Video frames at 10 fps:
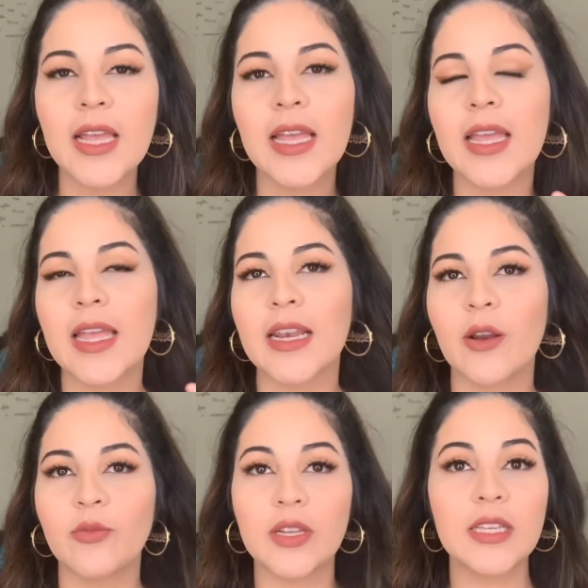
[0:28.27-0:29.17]
and I
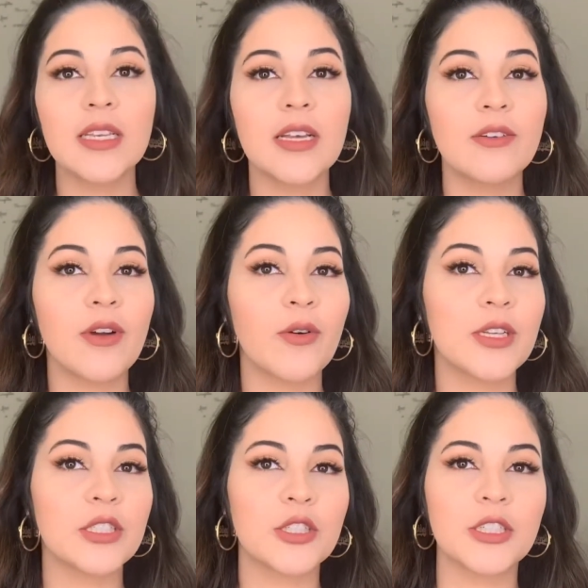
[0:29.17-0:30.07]
really love how
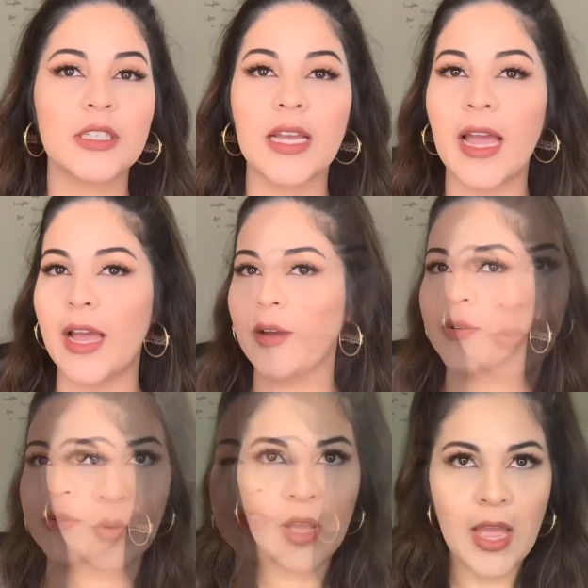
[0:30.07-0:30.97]
it turned
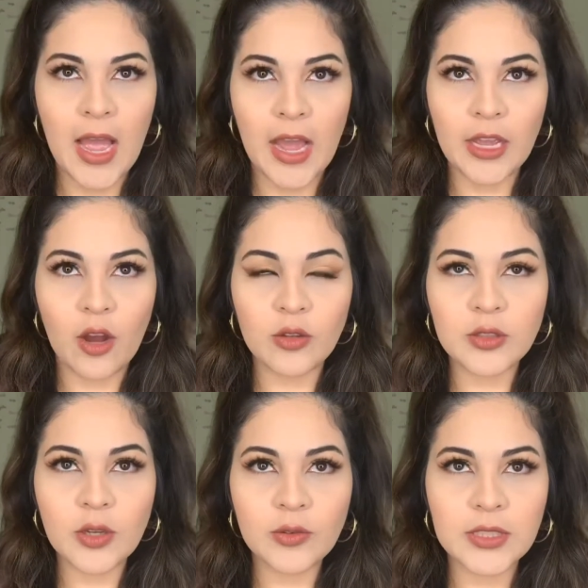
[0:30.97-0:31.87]
out. I
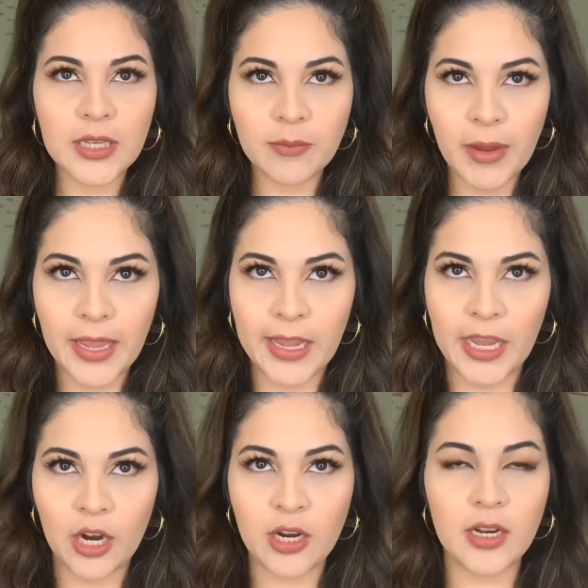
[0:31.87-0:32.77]
also did my
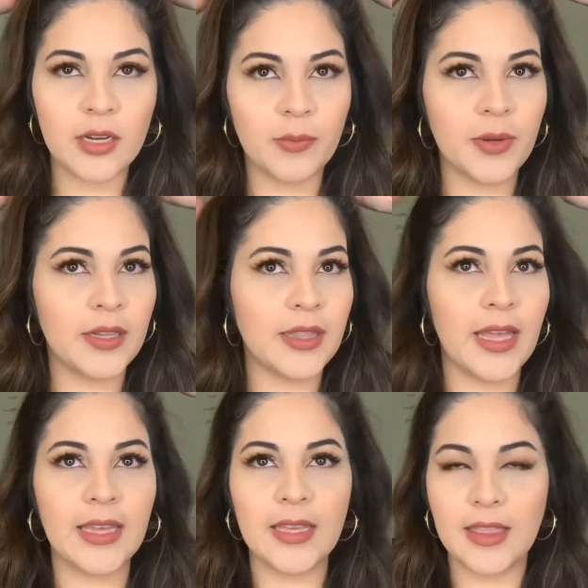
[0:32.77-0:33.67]
hair up
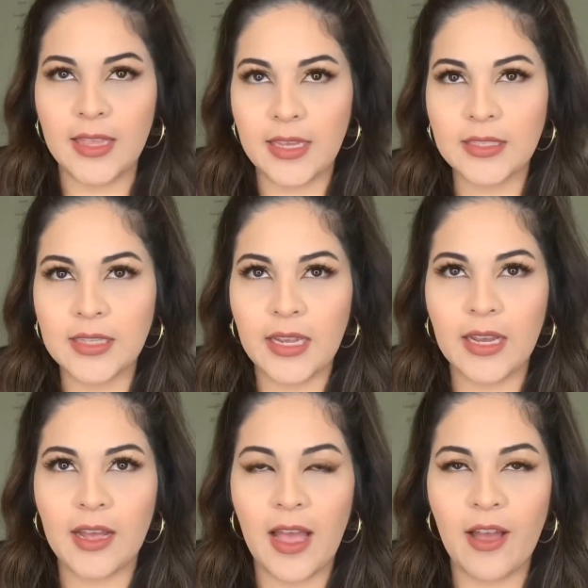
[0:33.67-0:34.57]
like this, like a
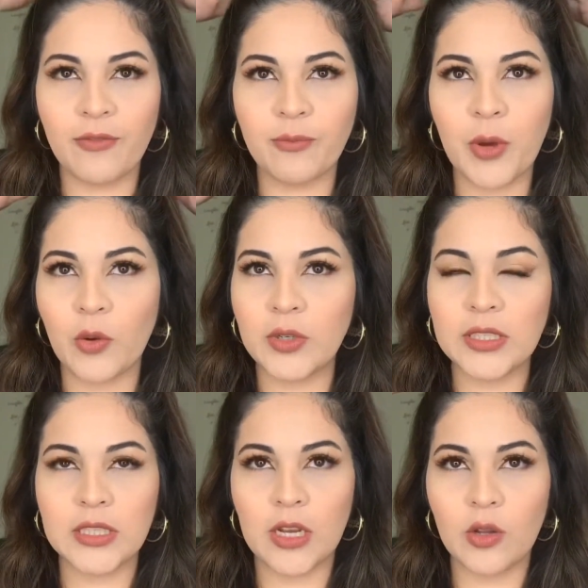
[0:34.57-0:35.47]
half
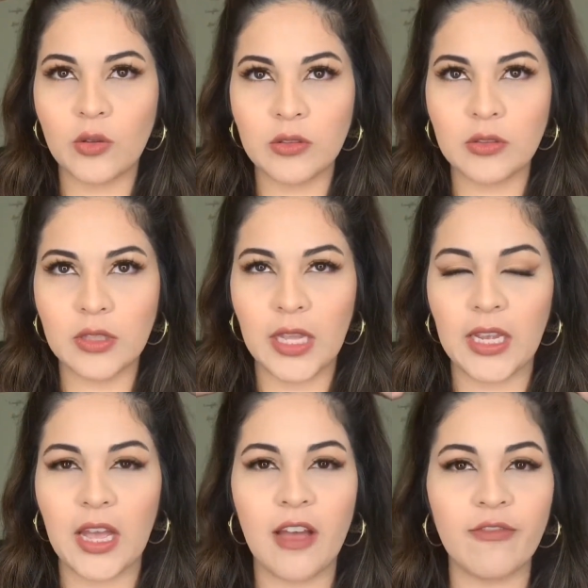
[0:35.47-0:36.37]
ponytail, like
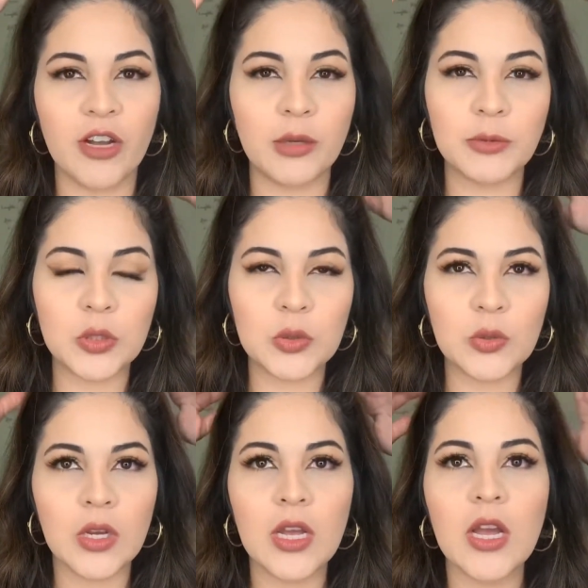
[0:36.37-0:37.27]
a half updo,
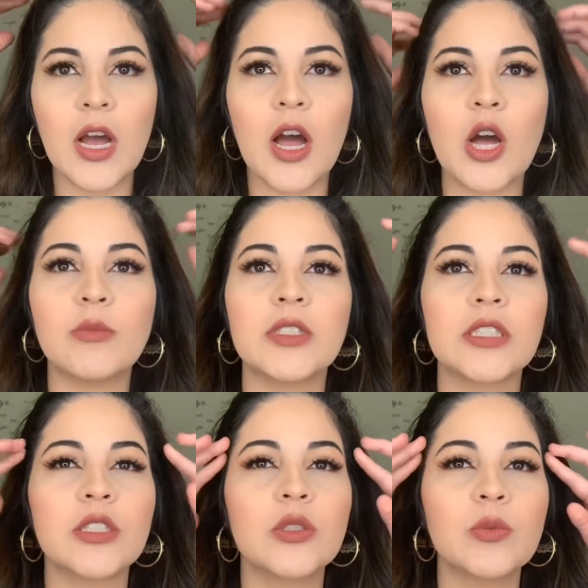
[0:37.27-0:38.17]

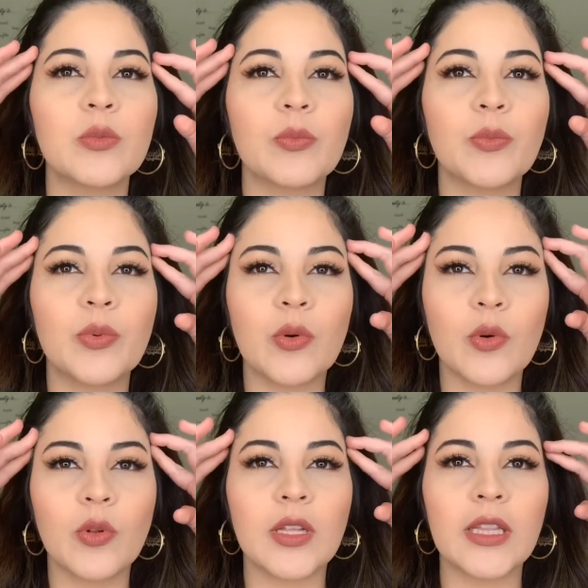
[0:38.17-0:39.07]
just to
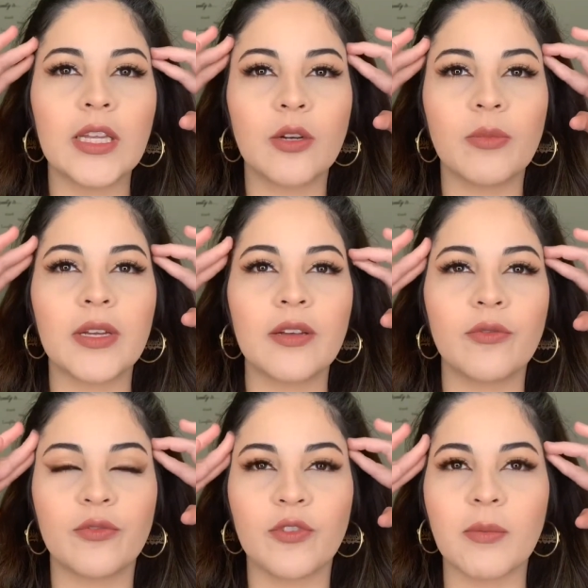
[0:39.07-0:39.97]
pull a little bit
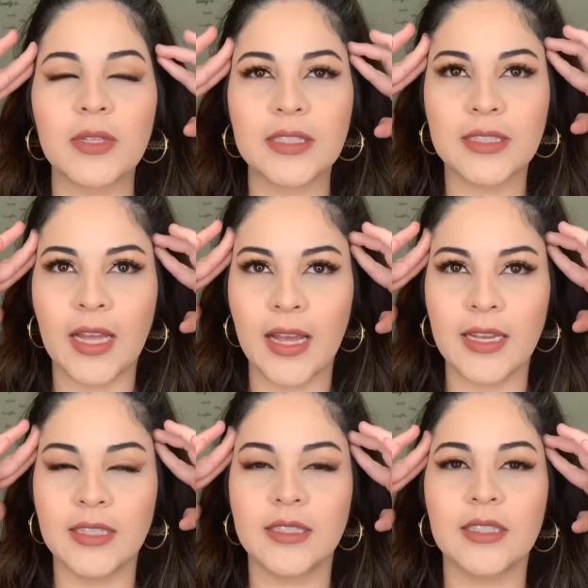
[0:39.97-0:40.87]
from the
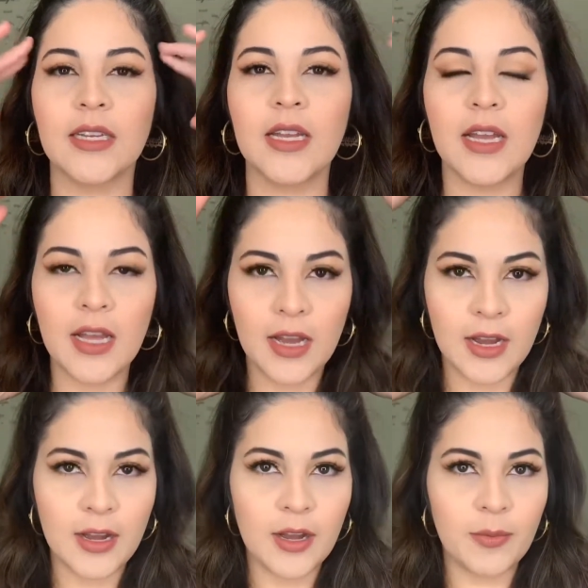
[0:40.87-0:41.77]
sides
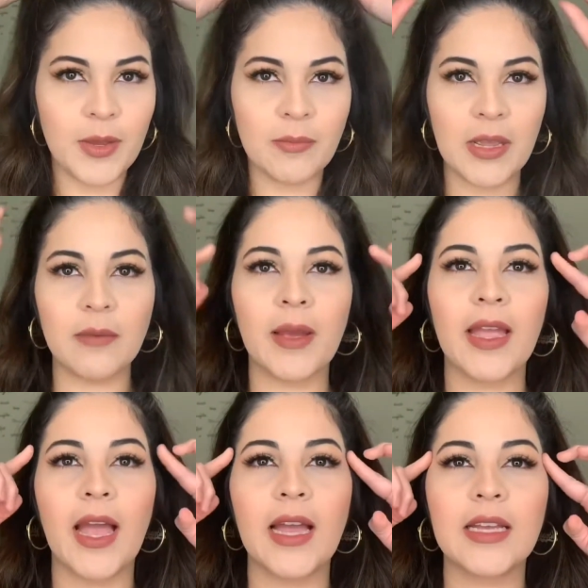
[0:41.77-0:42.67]
and make my
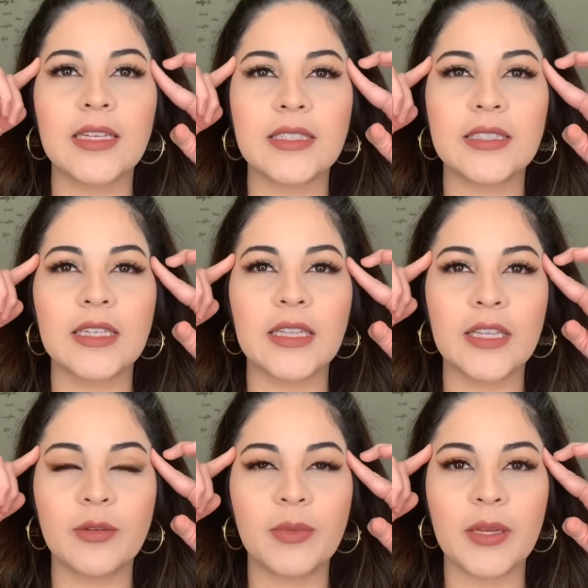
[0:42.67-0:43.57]
eyes a
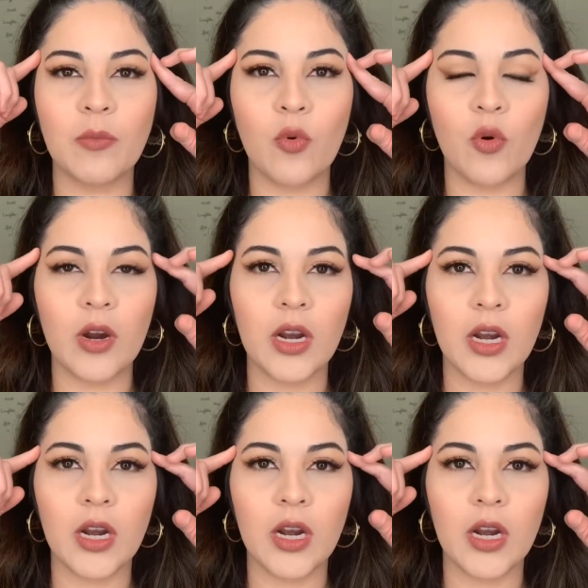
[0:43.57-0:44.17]
little bit more